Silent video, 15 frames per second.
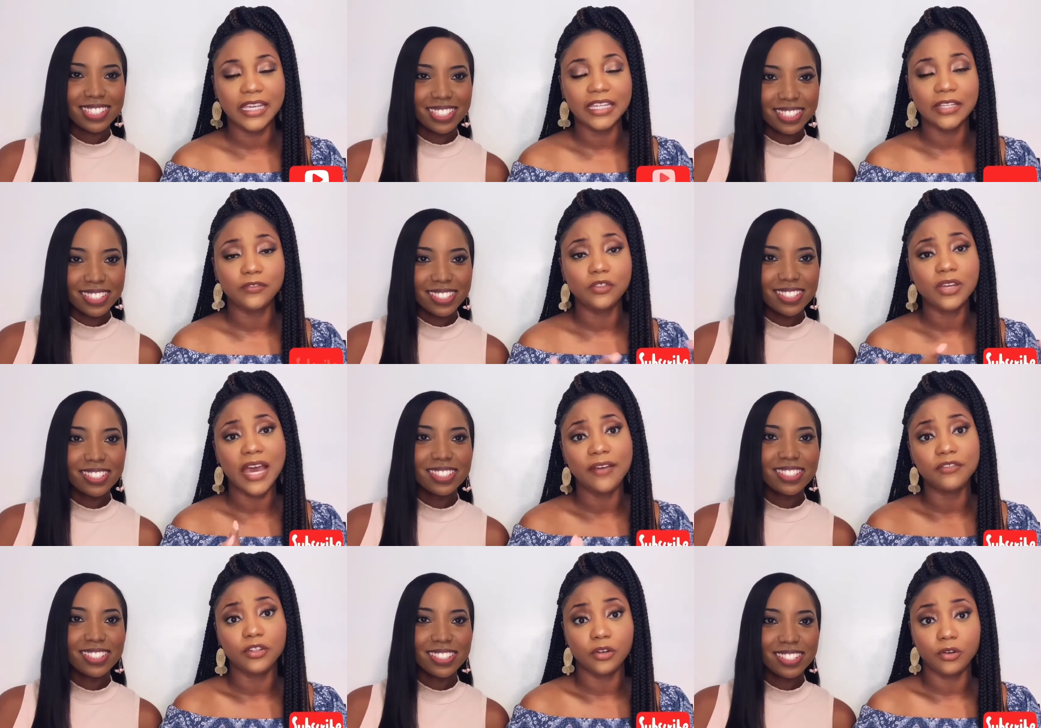Speaker 1: And if you have
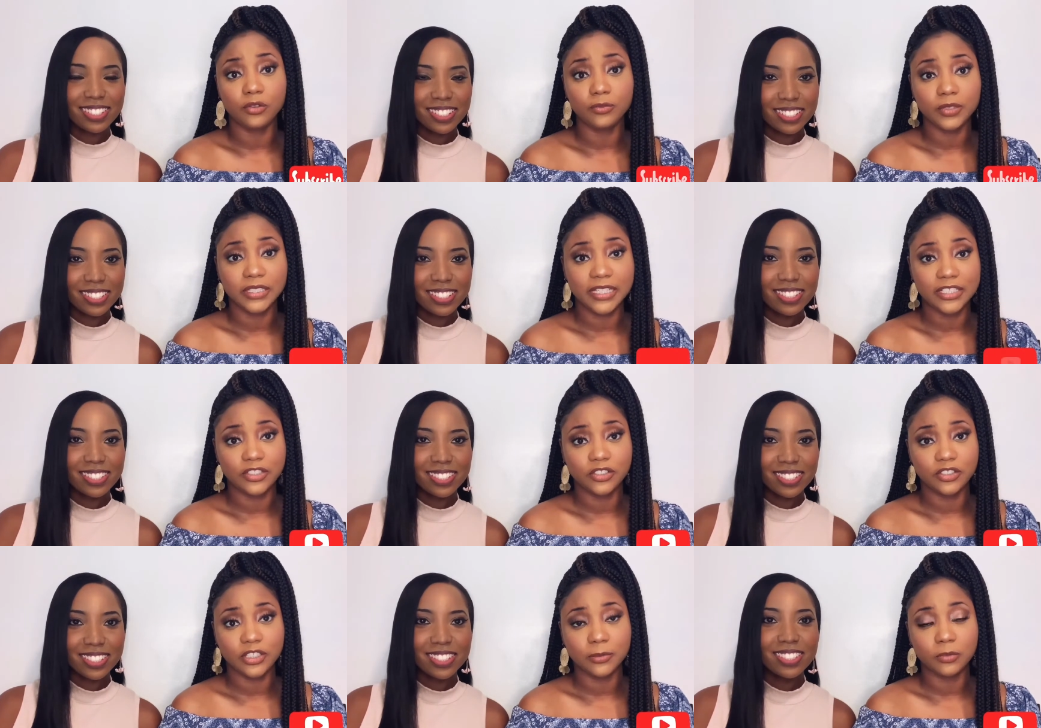your own
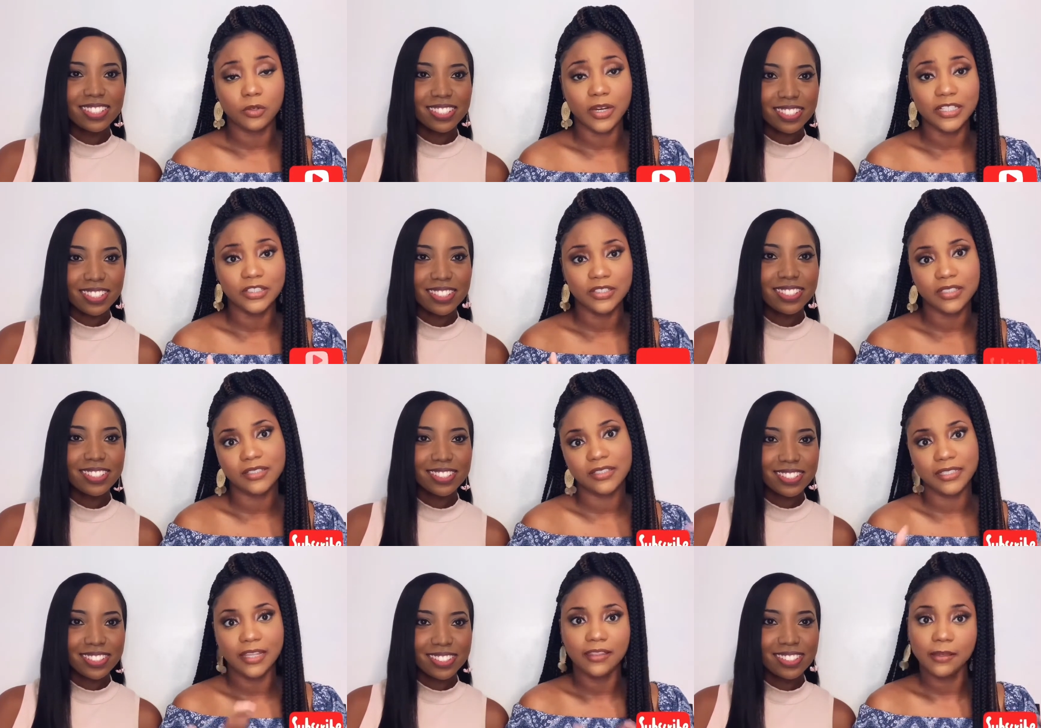relationship questions,
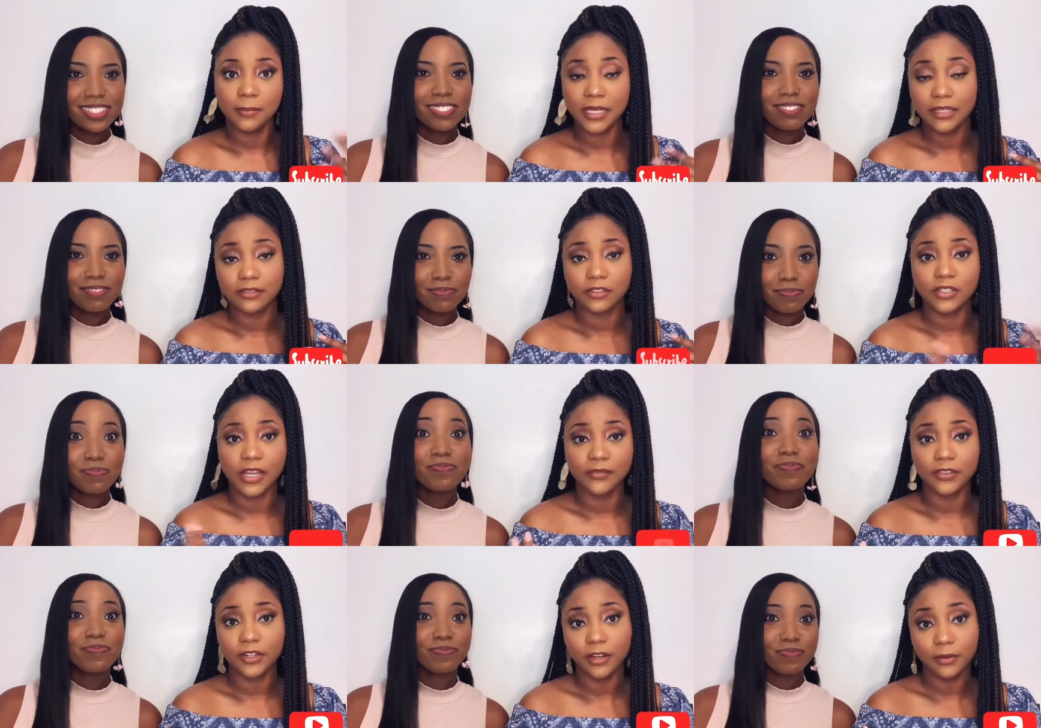send them in. You never
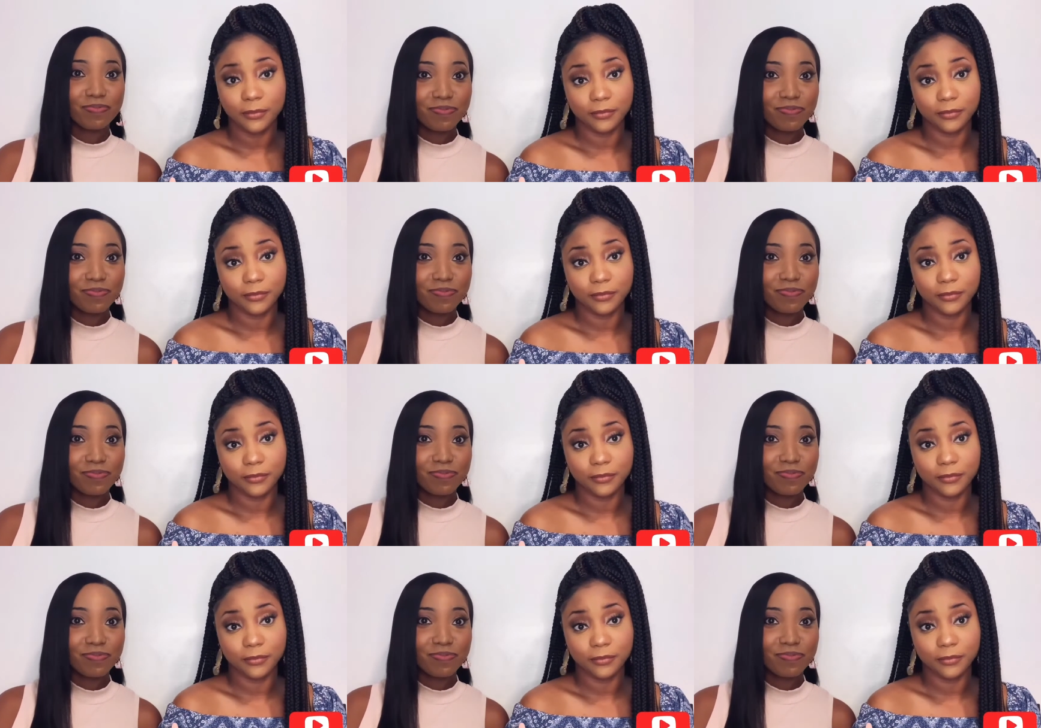know.